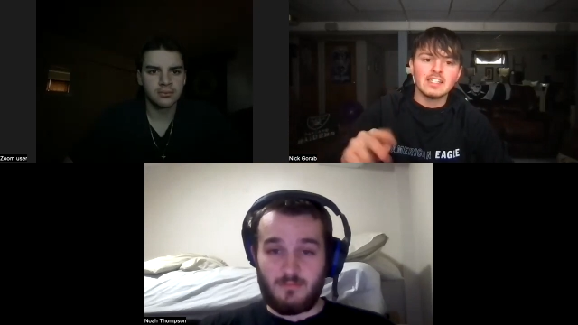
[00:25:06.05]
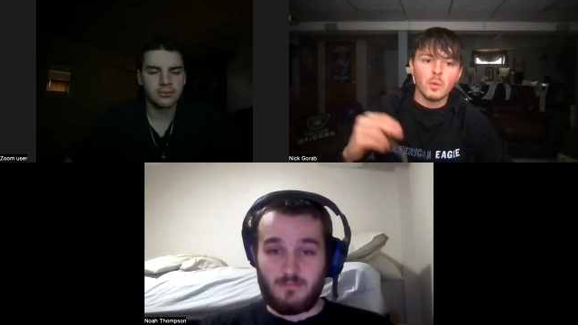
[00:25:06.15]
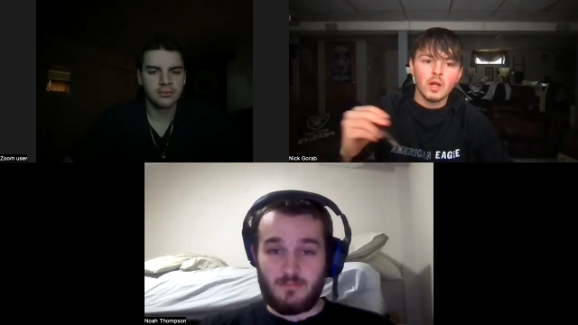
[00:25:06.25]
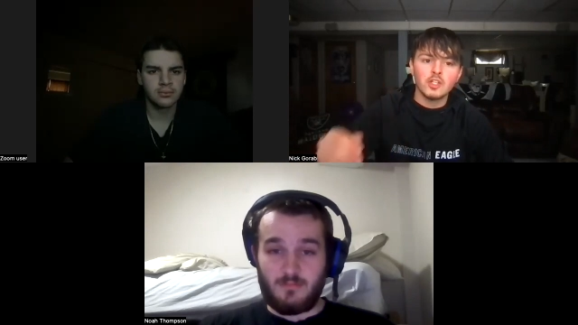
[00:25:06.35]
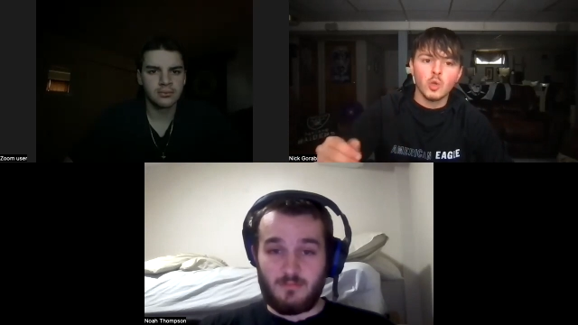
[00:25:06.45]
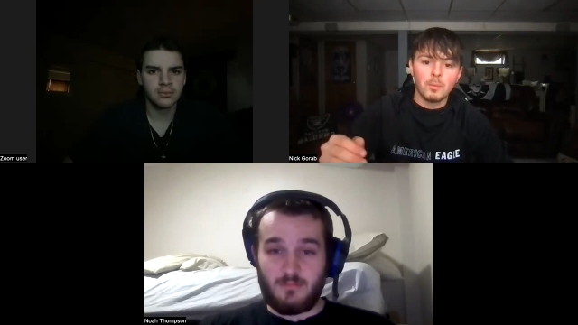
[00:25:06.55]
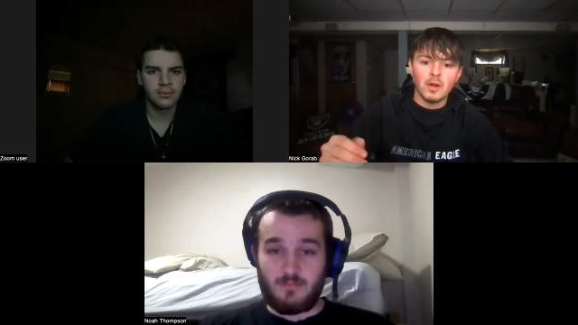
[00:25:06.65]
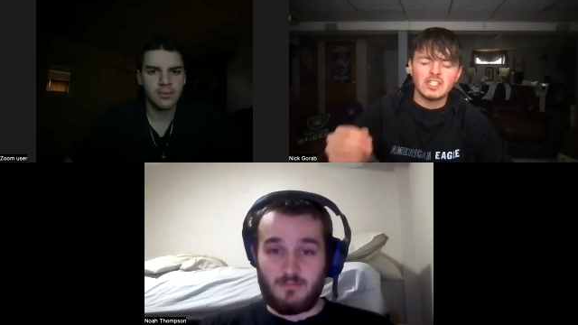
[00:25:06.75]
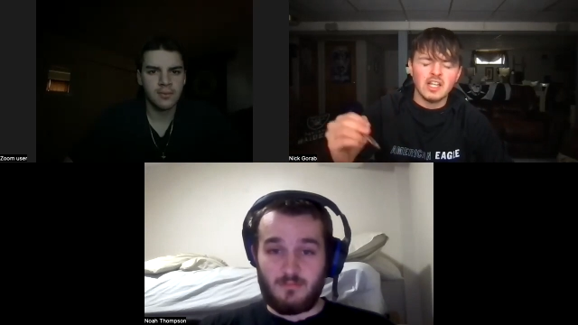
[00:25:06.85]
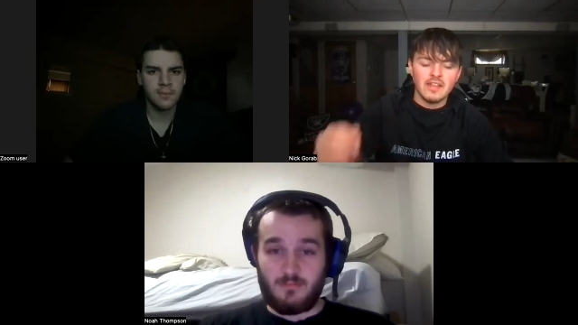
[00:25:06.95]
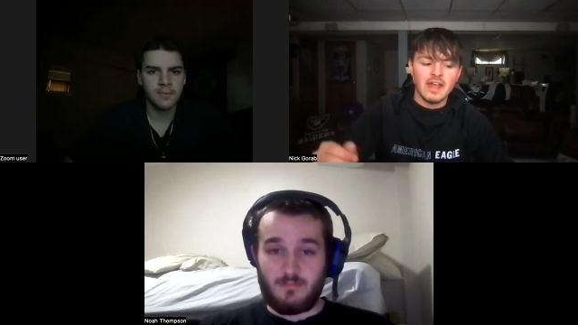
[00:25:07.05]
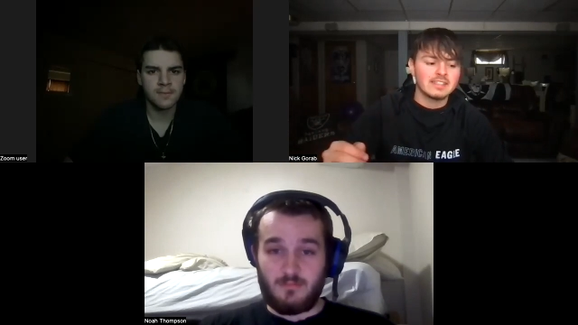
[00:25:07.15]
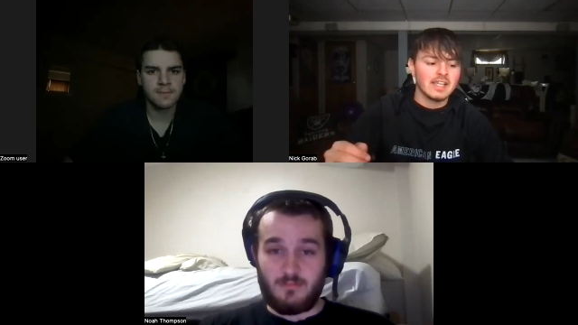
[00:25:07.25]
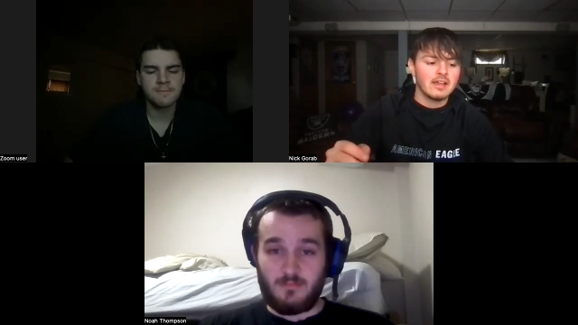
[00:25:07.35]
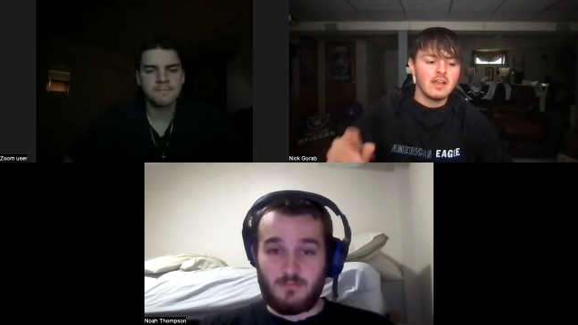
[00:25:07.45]
Speaker 1: and then we're going to do a prediction, and
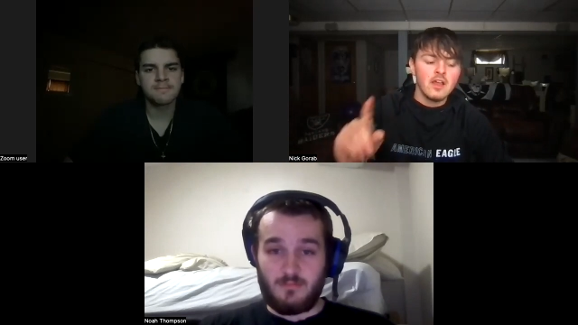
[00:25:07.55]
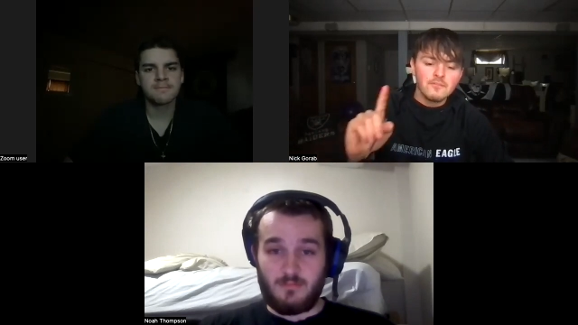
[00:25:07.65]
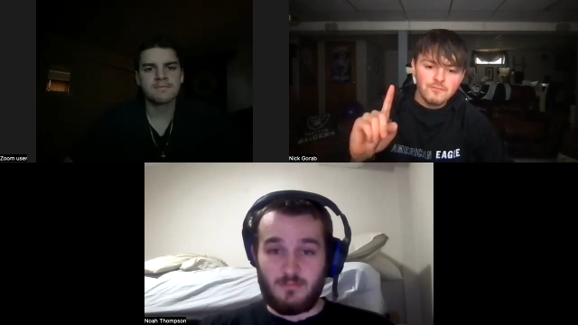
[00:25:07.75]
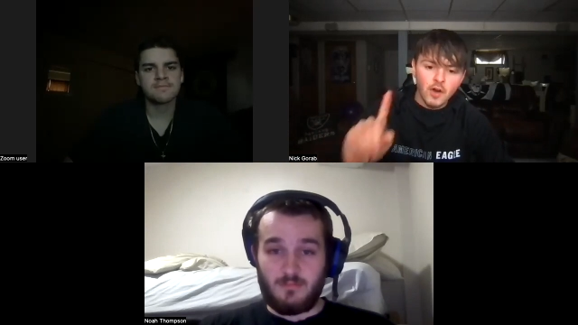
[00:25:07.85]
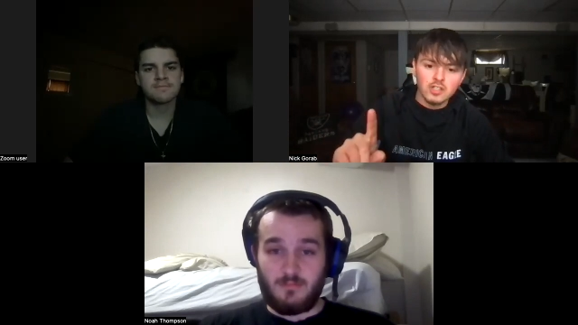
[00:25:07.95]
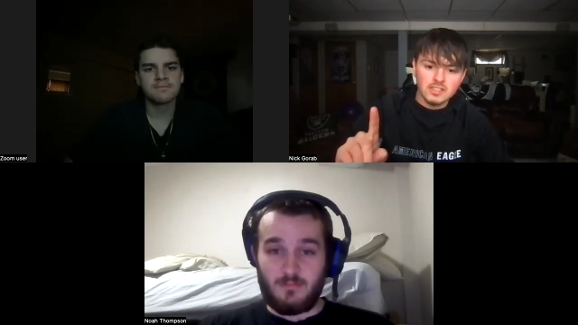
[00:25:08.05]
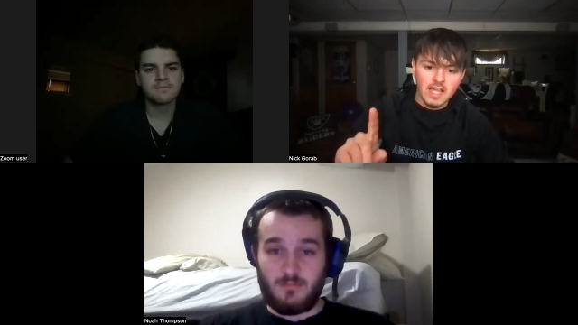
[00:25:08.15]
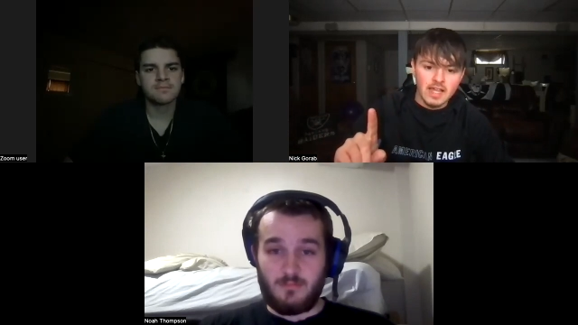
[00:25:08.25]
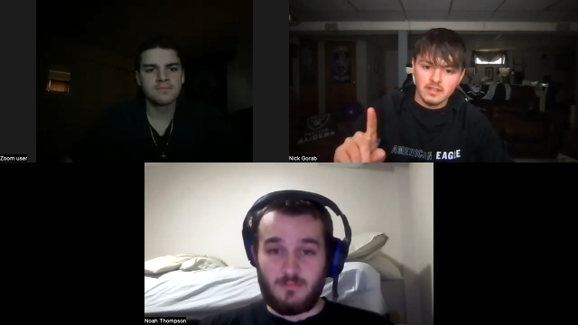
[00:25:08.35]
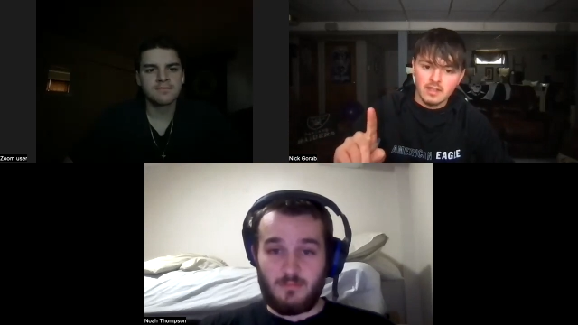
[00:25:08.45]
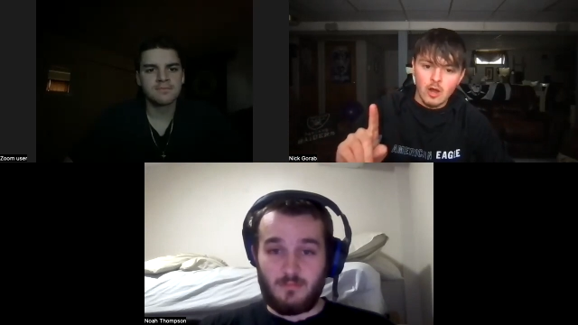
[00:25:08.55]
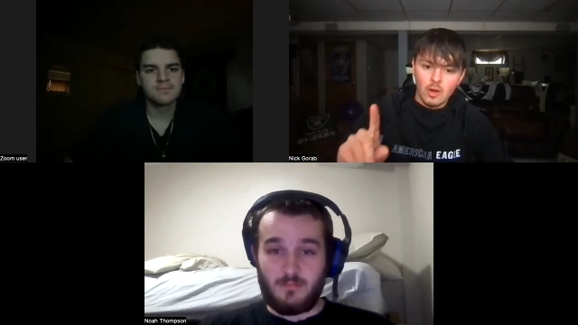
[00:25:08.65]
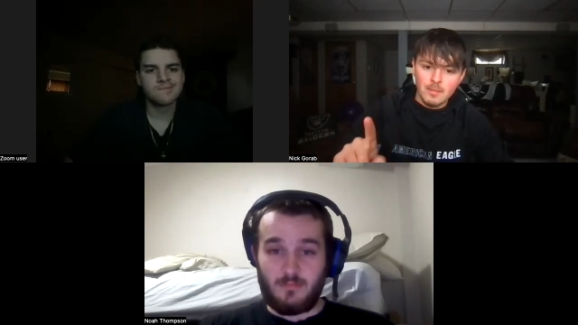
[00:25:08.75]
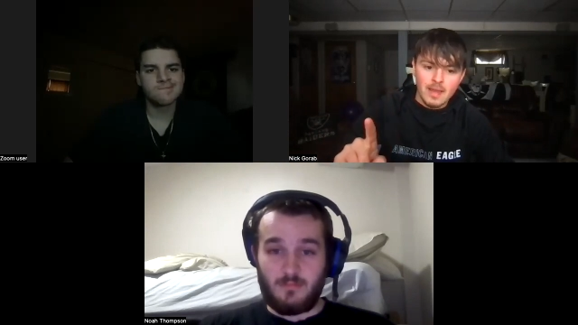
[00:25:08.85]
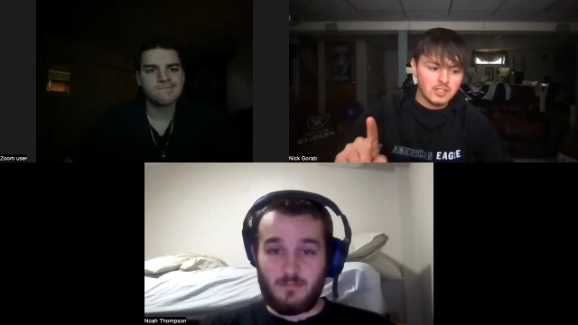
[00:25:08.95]
that's it. First thing I
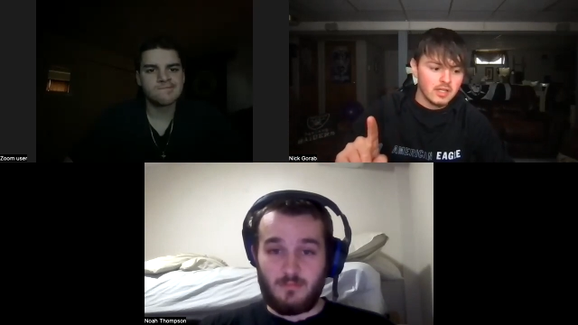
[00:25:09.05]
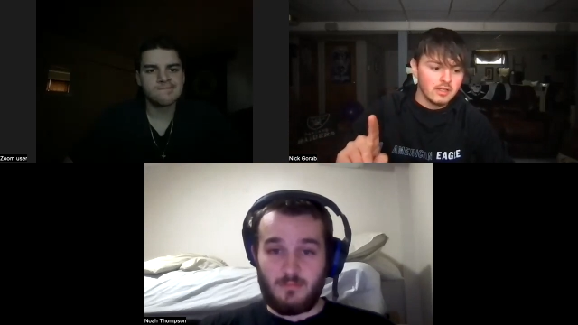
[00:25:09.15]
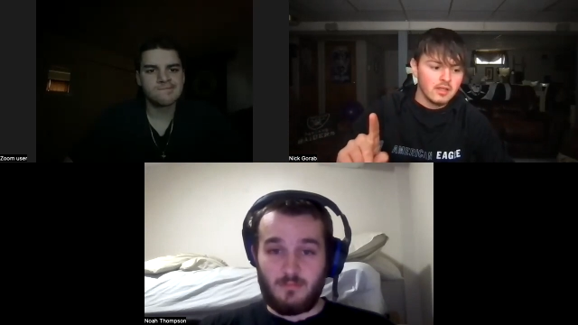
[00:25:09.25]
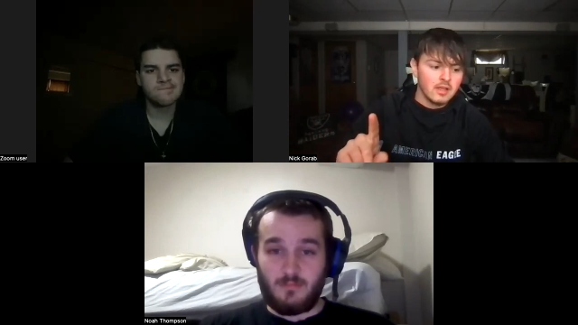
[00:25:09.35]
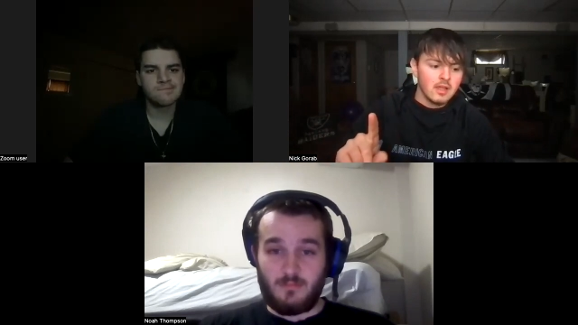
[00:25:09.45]
want to mention,